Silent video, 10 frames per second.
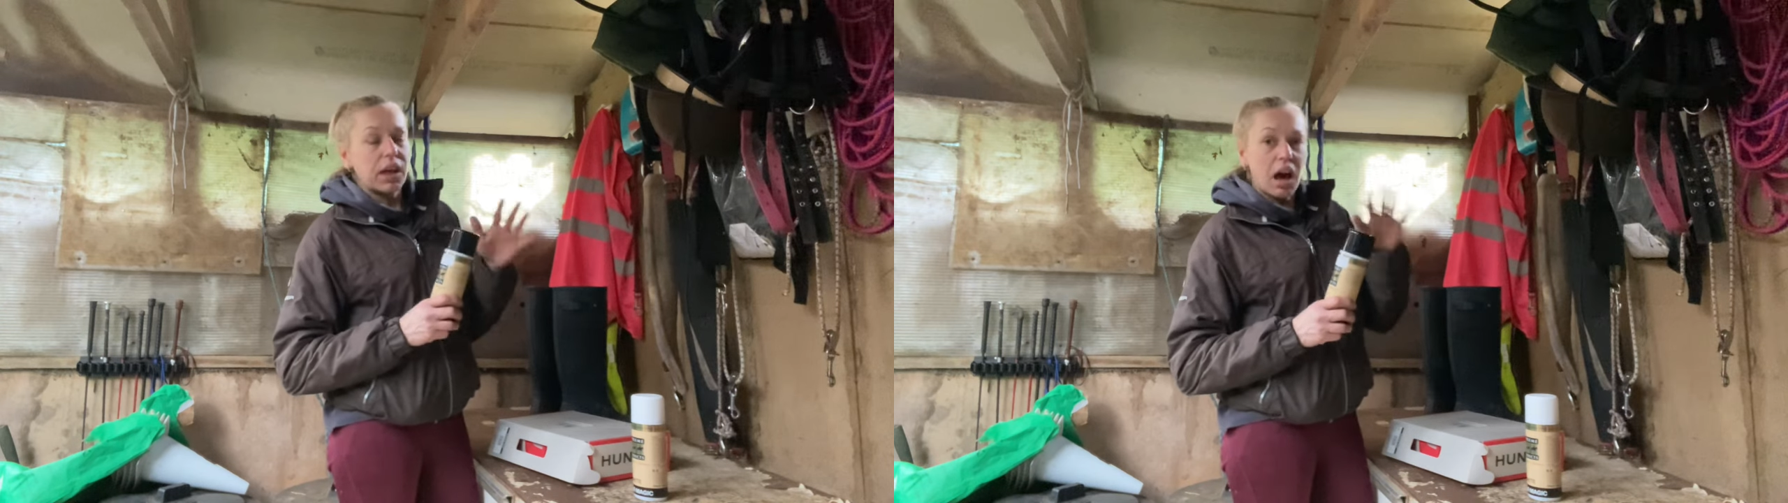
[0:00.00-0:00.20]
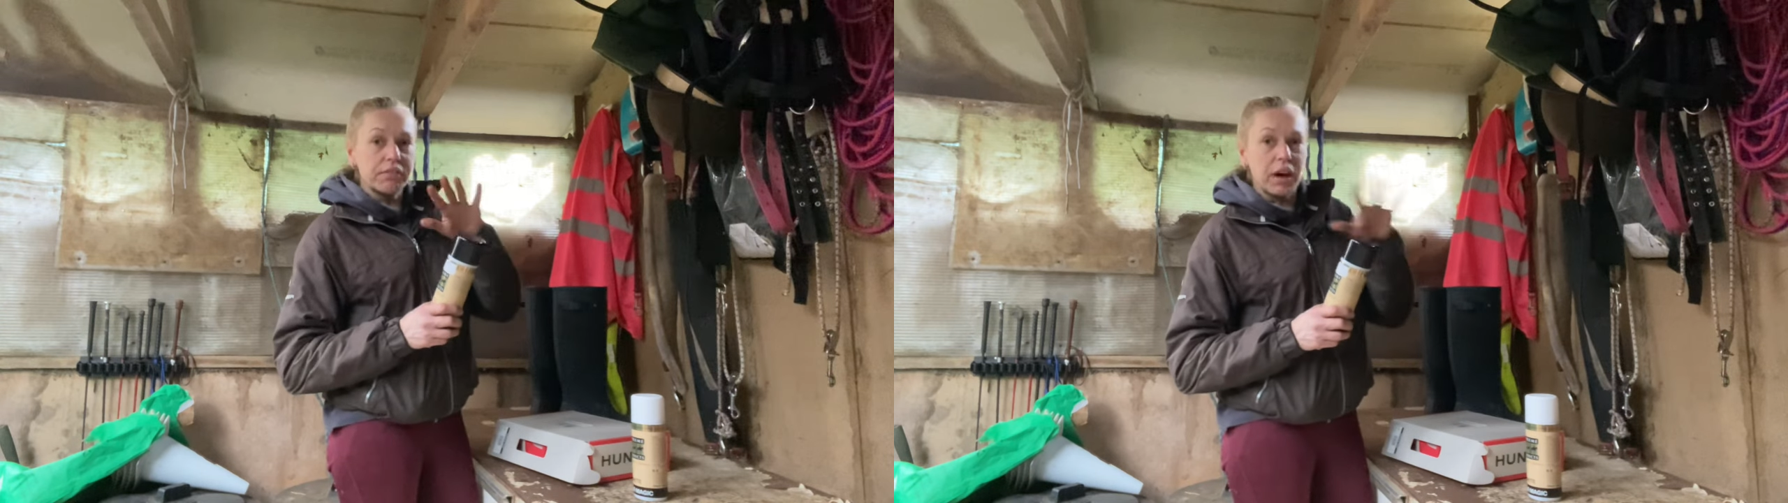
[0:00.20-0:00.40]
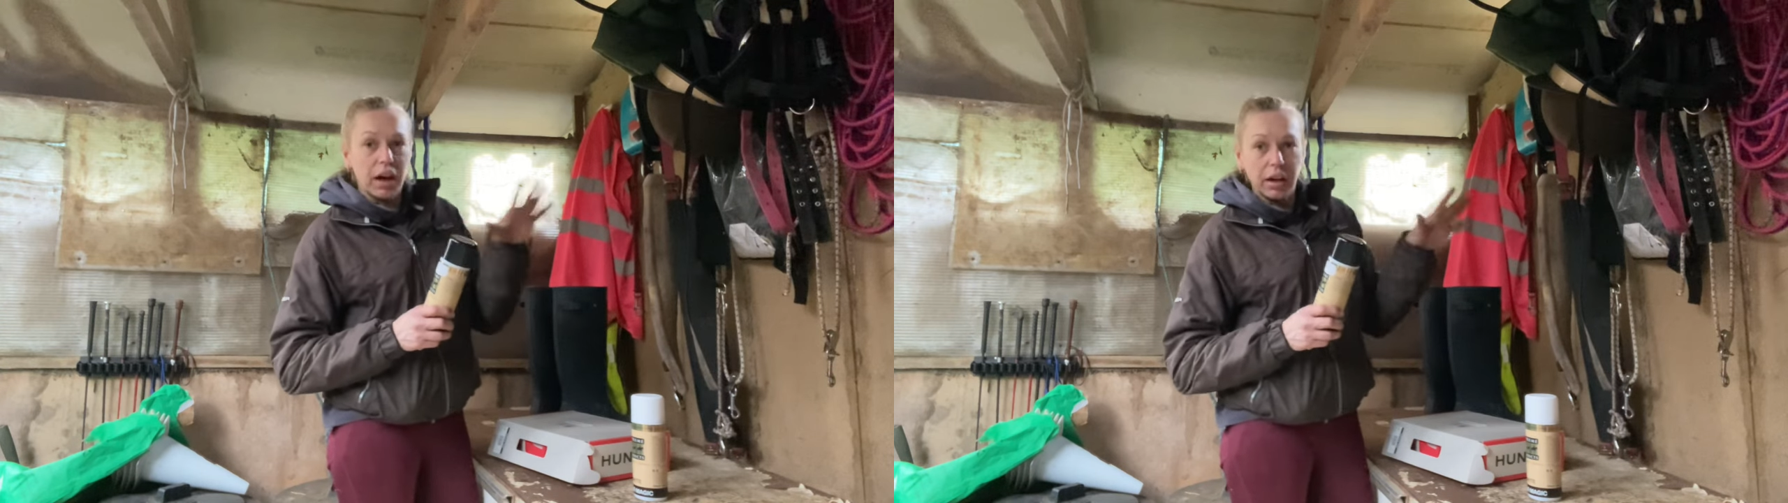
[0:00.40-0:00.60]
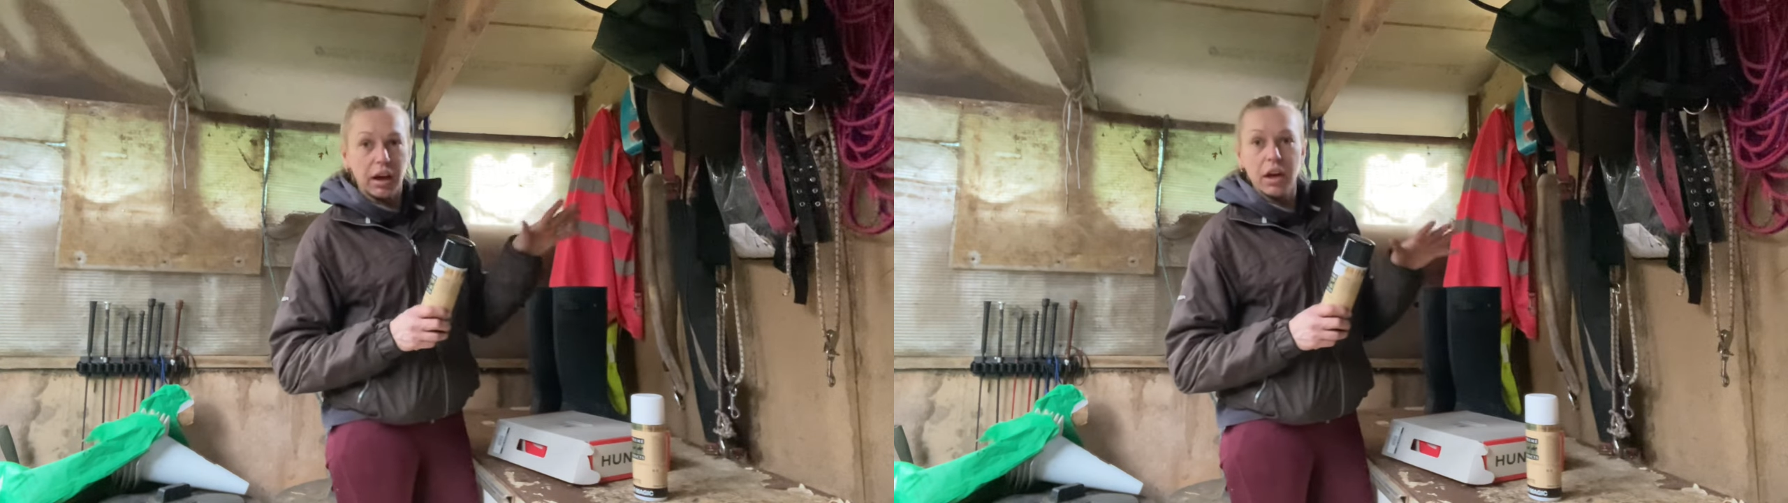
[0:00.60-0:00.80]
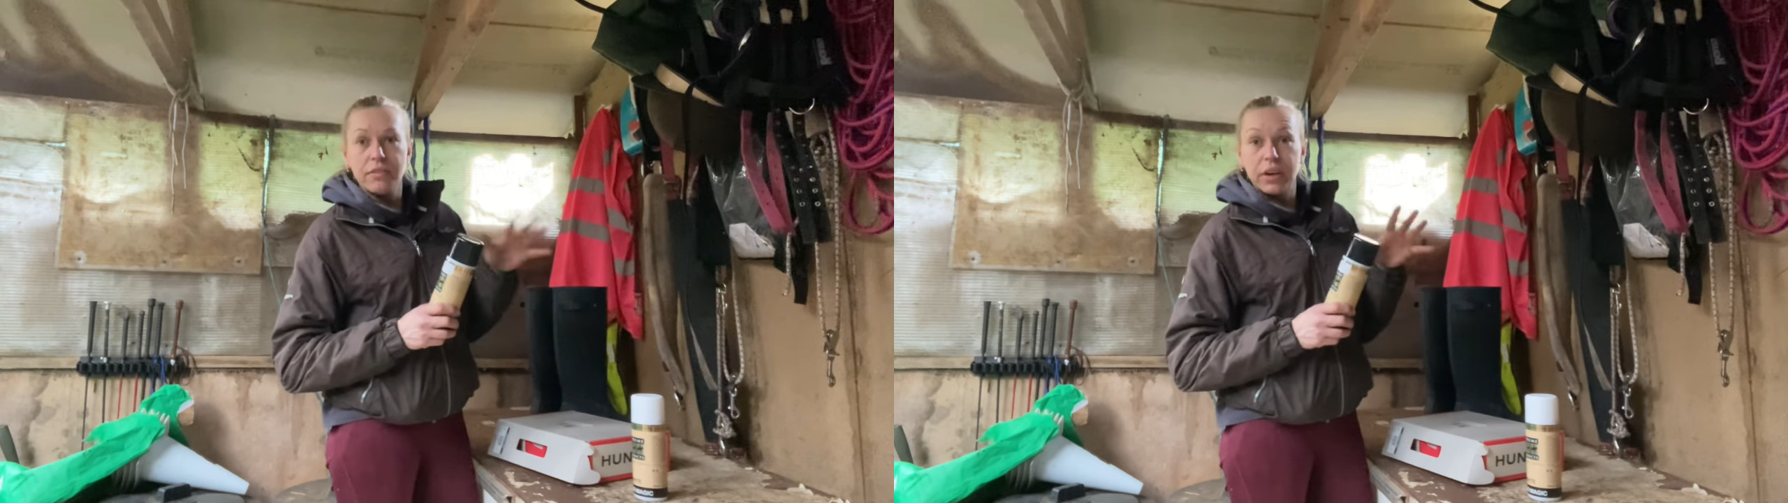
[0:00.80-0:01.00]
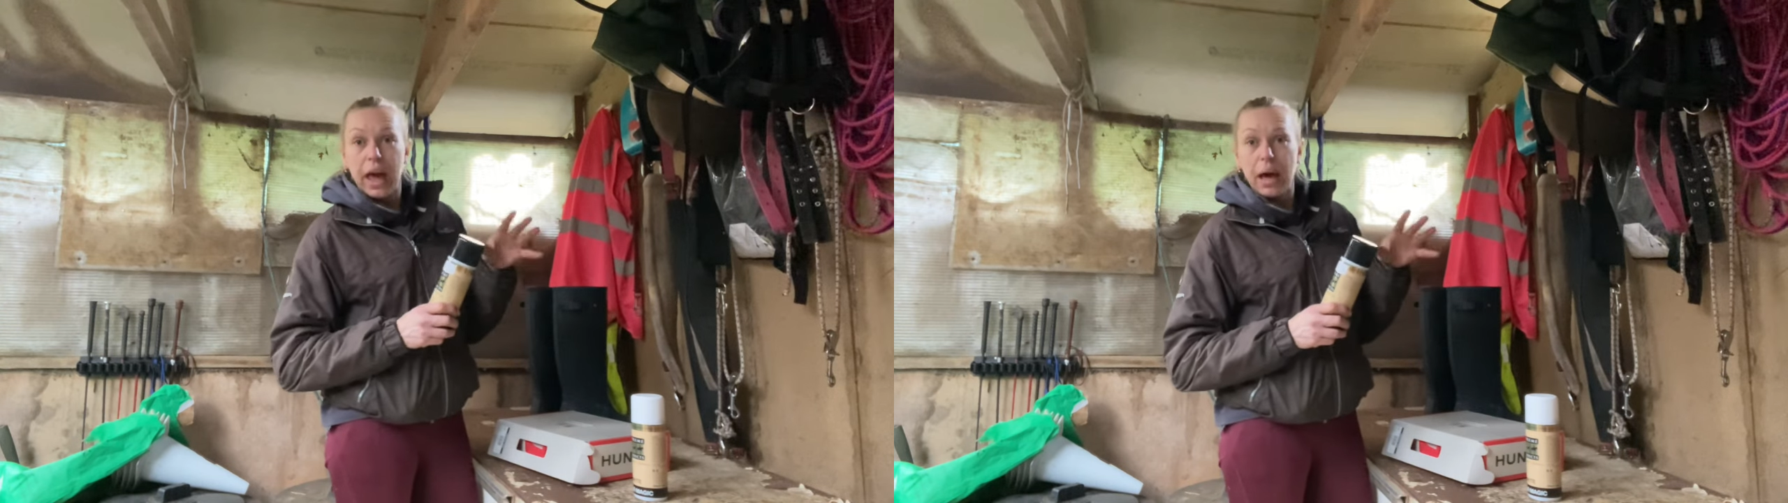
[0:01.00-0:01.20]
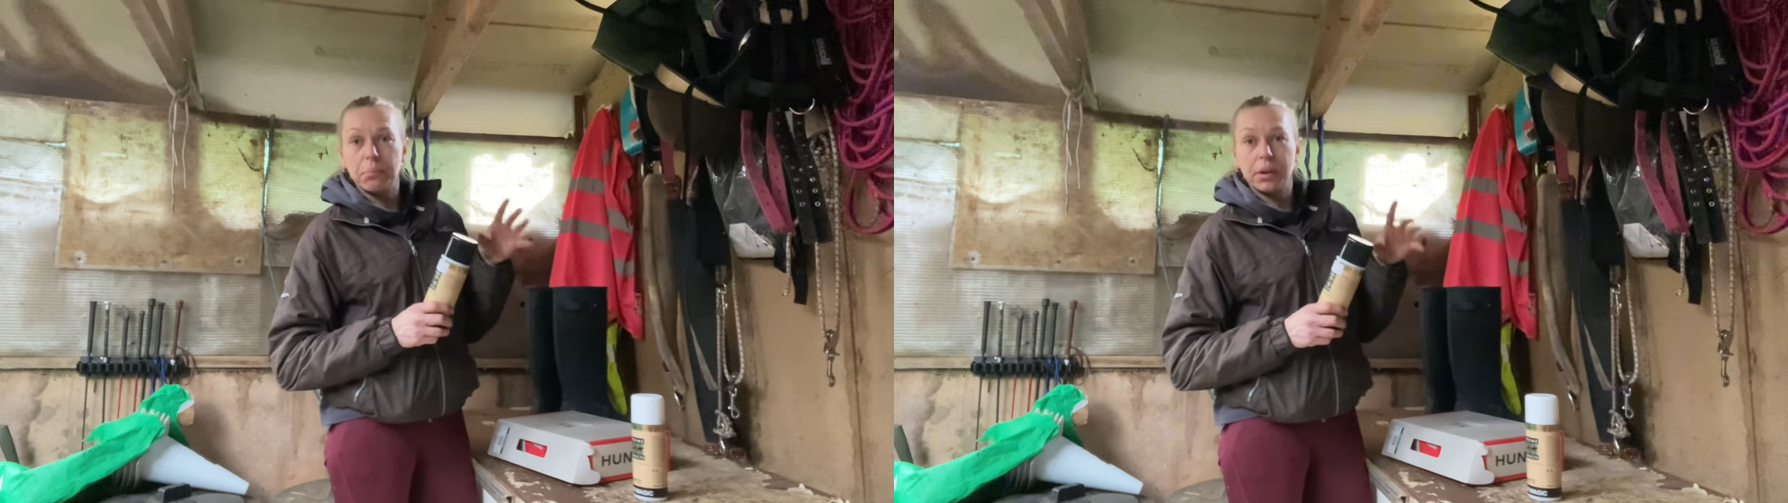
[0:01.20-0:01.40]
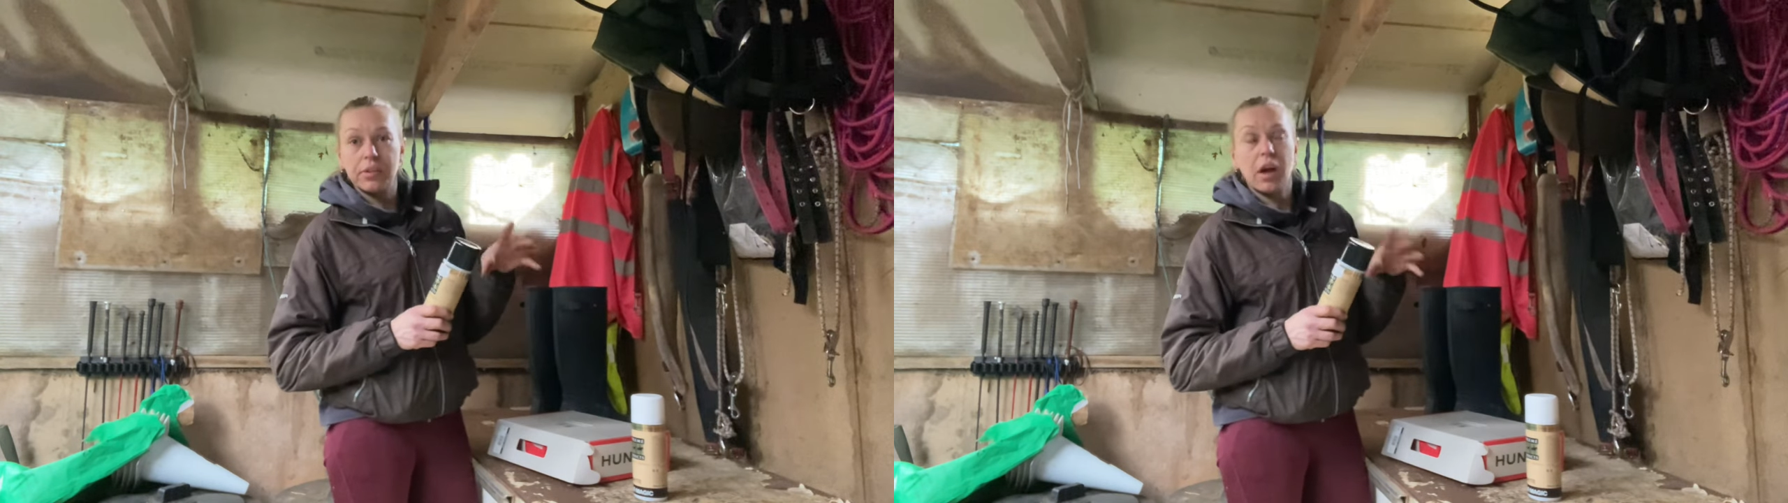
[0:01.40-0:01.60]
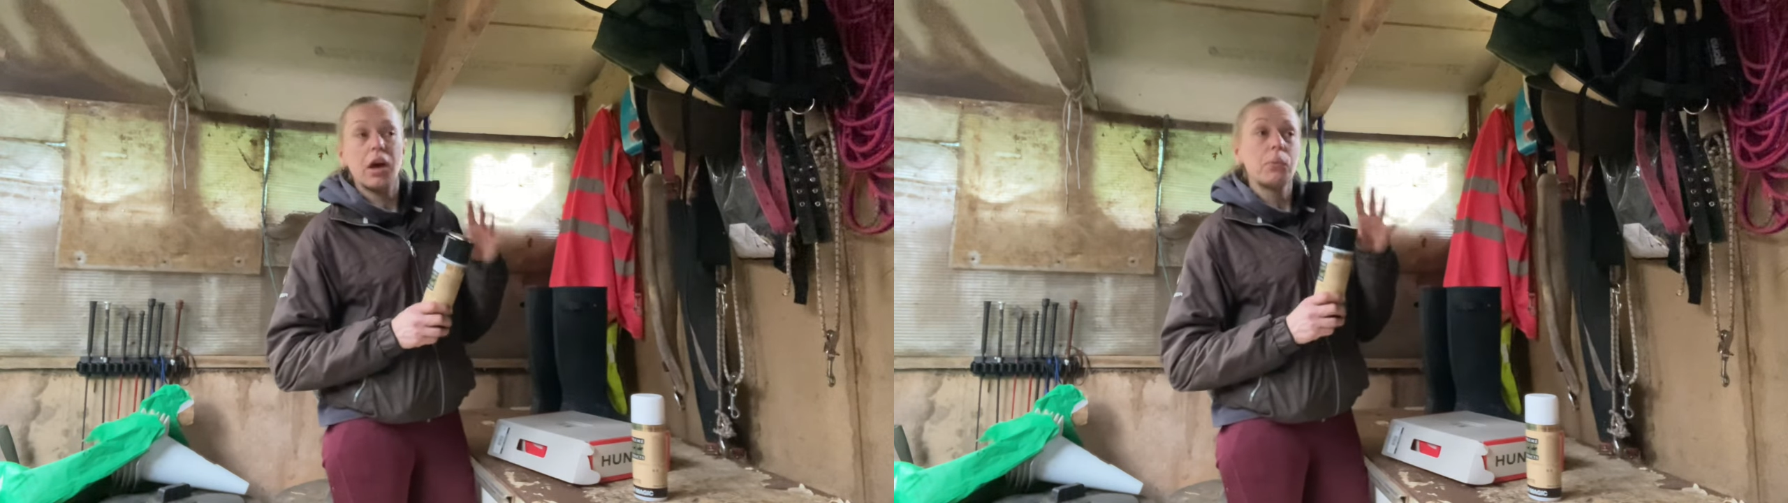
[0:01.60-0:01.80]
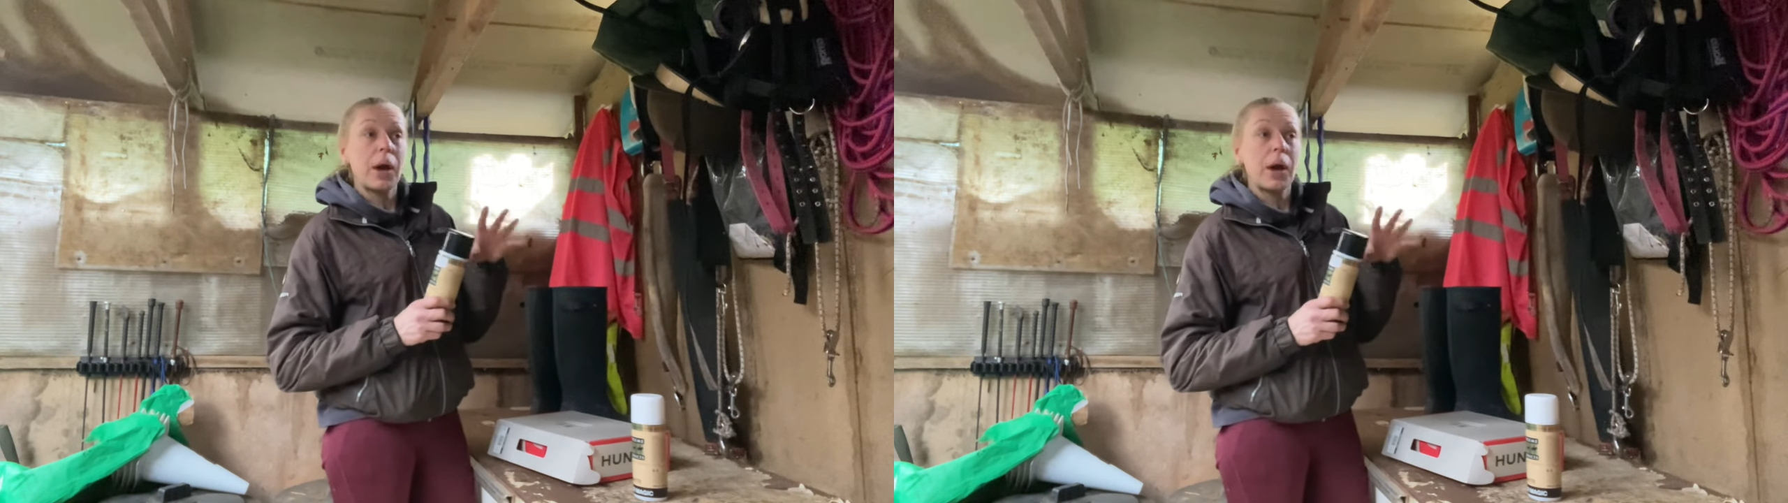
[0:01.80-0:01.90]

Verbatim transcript: cover over Gambler's coat.